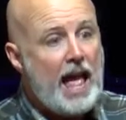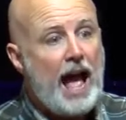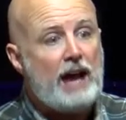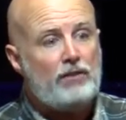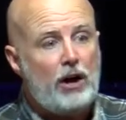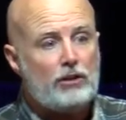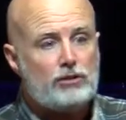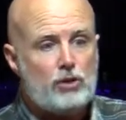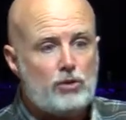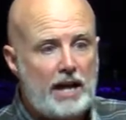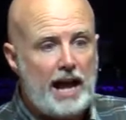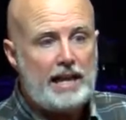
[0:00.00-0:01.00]
I've
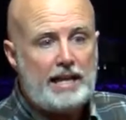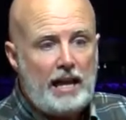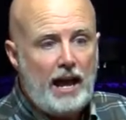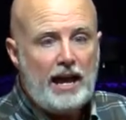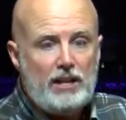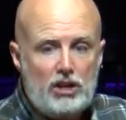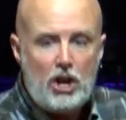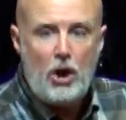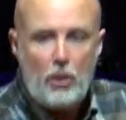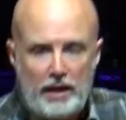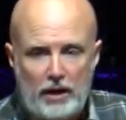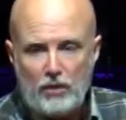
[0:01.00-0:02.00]
also got a
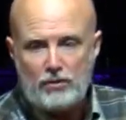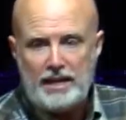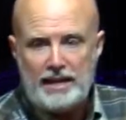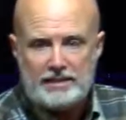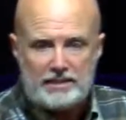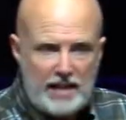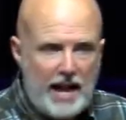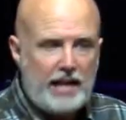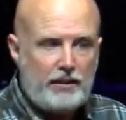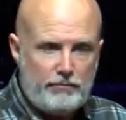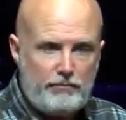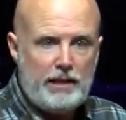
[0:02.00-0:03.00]
knowing on the
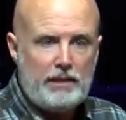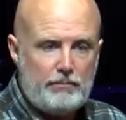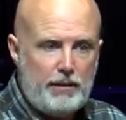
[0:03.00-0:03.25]
inside of me.